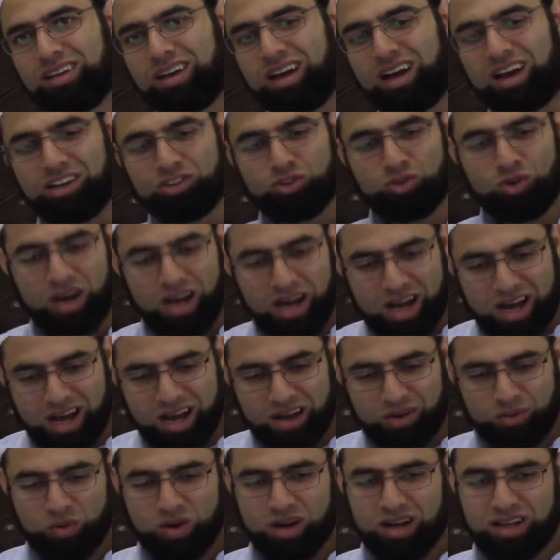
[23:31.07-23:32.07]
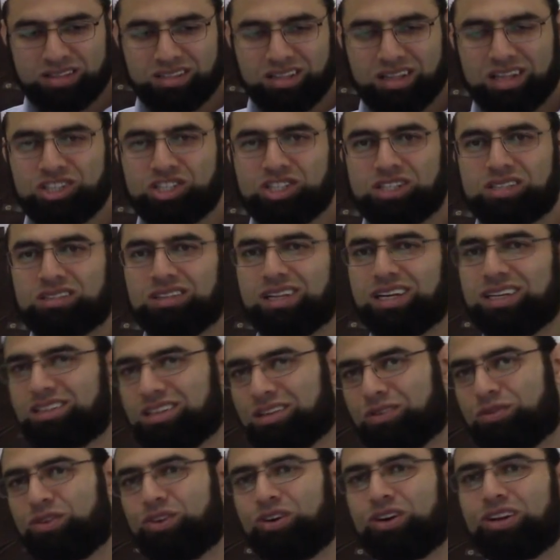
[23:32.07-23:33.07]
Adua was
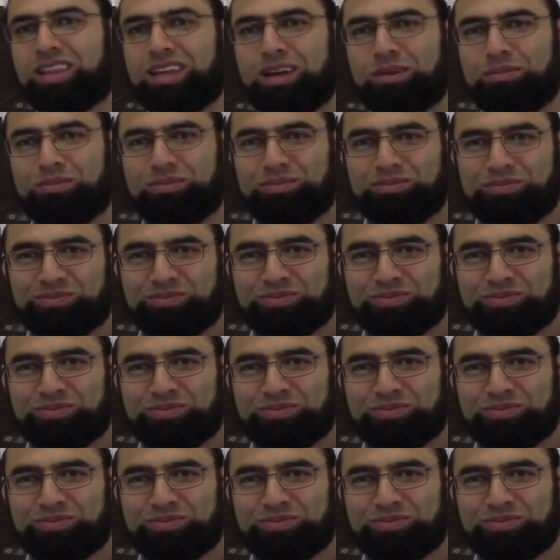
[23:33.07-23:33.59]
legislated for them.